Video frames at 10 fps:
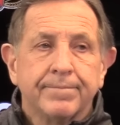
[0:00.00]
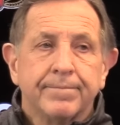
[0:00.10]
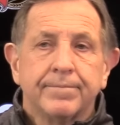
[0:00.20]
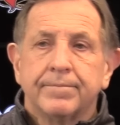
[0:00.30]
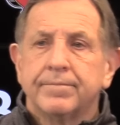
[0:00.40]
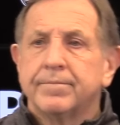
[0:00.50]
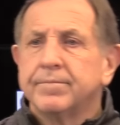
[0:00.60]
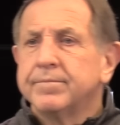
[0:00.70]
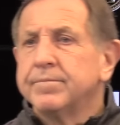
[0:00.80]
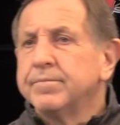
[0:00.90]
the added
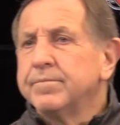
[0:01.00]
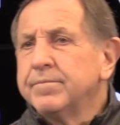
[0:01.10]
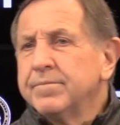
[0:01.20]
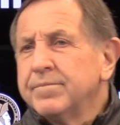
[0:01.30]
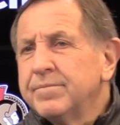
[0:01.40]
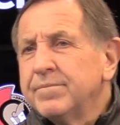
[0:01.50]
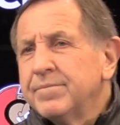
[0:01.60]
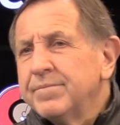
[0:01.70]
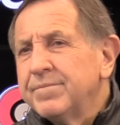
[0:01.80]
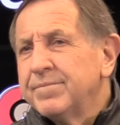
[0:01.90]
skill that you're mentioning,
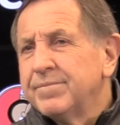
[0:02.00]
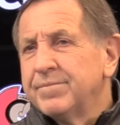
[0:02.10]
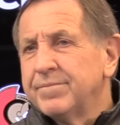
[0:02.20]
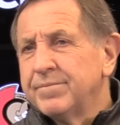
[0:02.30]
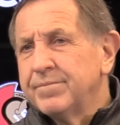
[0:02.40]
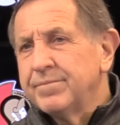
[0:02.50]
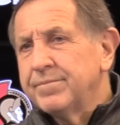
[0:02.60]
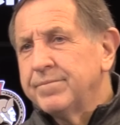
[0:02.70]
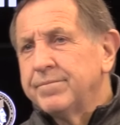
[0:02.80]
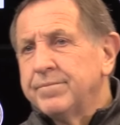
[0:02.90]
how much harder is it
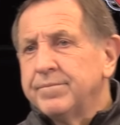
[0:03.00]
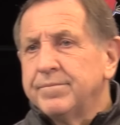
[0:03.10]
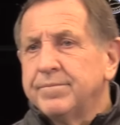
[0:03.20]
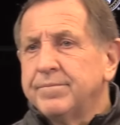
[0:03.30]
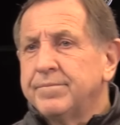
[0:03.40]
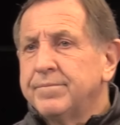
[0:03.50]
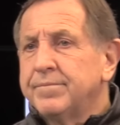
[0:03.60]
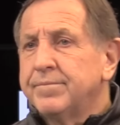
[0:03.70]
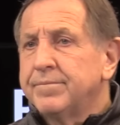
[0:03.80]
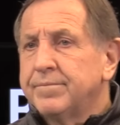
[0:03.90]
to, to make your team
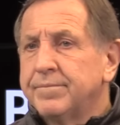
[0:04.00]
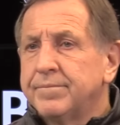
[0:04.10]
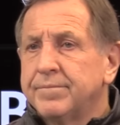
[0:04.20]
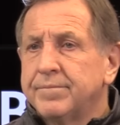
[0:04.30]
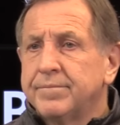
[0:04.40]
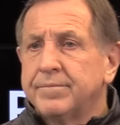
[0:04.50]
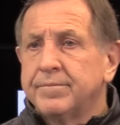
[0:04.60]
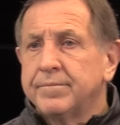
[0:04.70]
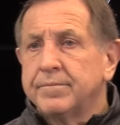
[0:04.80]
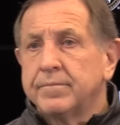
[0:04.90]
play defense at
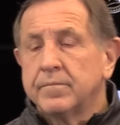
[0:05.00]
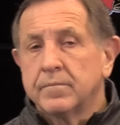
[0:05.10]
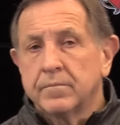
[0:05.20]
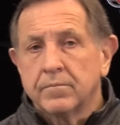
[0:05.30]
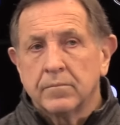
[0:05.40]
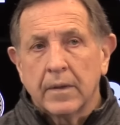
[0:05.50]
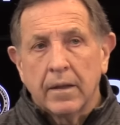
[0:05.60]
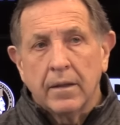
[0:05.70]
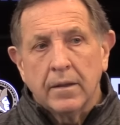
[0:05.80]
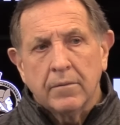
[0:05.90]
the way you want to?
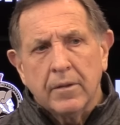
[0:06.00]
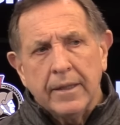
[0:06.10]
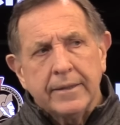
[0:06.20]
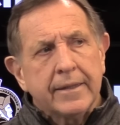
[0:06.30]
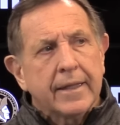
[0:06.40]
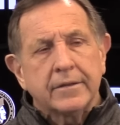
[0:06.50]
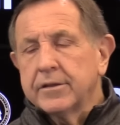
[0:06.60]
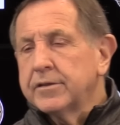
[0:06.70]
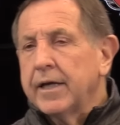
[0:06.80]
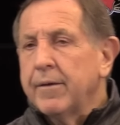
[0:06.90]
Well, I think that's
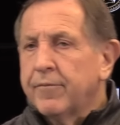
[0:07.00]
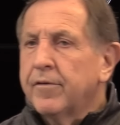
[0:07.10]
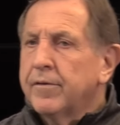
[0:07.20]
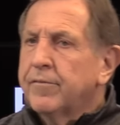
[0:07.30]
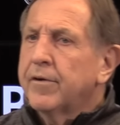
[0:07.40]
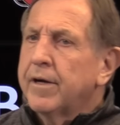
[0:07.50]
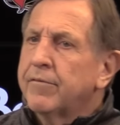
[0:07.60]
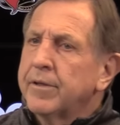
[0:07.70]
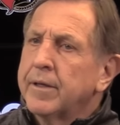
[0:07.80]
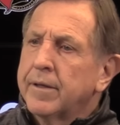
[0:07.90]
the same for, for
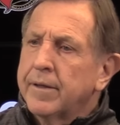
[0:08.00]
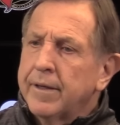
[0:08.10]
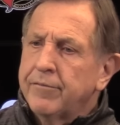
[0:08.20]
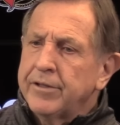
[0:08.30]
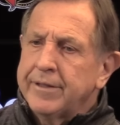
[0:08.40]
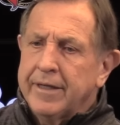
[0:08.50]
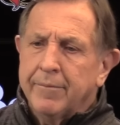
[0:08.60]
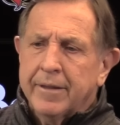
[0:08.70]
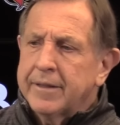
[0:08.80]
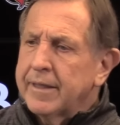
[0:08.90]
every uh, every
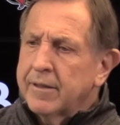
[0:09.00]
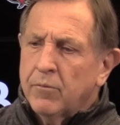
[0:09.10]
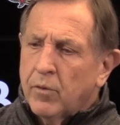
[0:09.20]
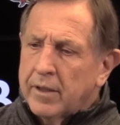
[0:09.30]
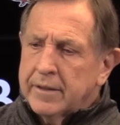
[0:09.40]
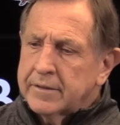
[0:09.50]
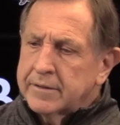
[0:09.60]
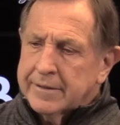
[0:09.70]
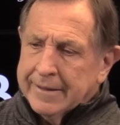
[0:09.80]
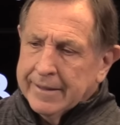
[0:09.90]
team. I think one
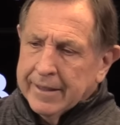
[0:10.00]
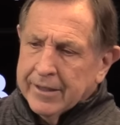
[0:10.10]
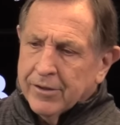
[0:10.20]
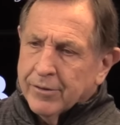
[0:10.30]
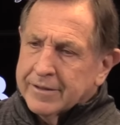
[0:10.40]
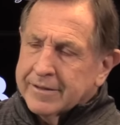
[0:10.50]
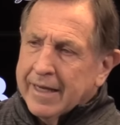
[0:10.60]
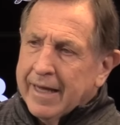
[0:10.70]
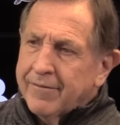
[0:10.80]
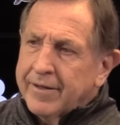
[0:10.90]
is, you know, is
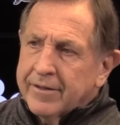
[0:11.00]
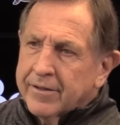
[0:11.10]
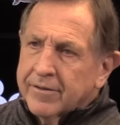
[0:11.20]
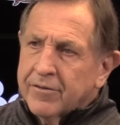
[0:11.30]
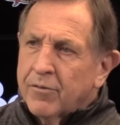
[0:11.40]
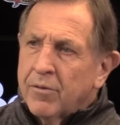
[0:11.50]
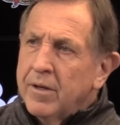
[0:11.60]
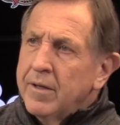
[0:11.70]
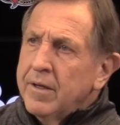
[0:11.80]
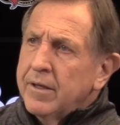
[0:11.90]
having the the,
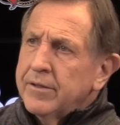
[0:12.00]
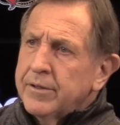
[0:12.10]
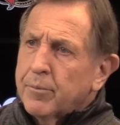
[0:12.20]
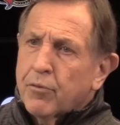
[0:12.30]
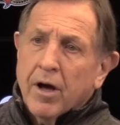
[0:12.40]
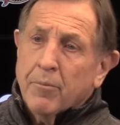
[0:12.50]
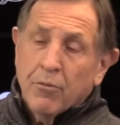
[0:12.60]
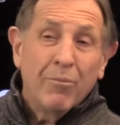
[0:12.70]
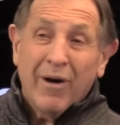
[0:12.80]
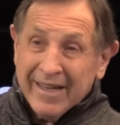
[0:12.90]
the proper
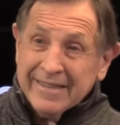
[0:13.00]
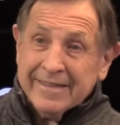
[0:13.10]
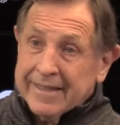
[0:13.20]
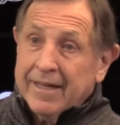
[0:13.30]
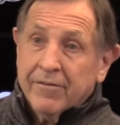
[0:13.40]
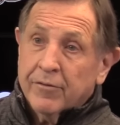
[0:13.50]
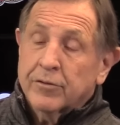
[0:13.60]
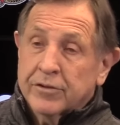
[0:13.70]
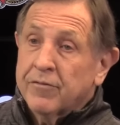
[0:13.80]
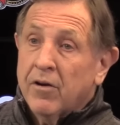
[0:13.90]
mindset
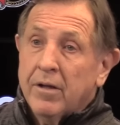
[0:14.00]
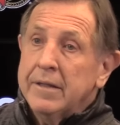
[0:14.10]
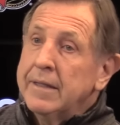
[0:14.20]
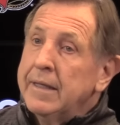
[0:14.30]
first of all,